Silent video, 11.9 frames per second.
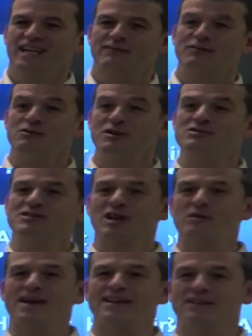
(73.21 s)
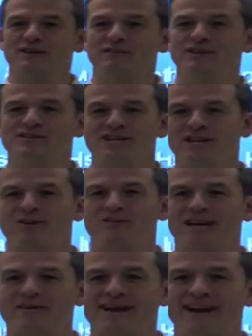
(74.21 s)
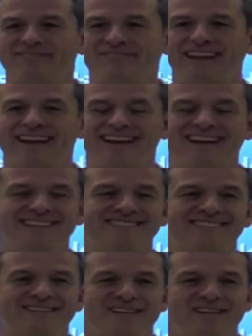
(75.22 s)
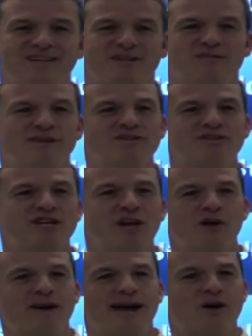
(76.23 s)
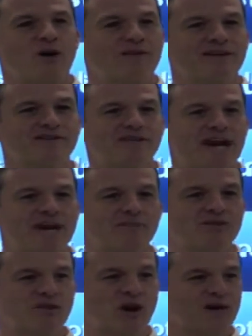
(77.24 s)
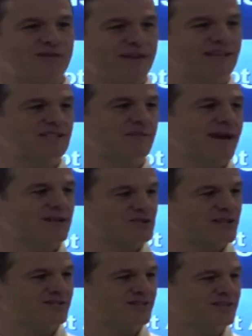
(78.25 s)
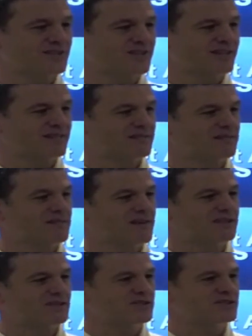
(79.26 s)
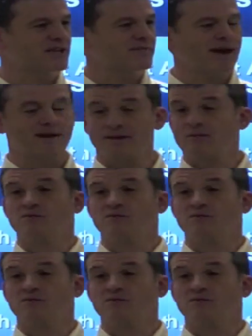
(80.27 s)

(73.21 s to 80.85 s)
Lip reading: A few years ago we had the Da Vinci Code come out, and the Da Vinci Code had all these kind of bizarre things about Jesus and things that said about him.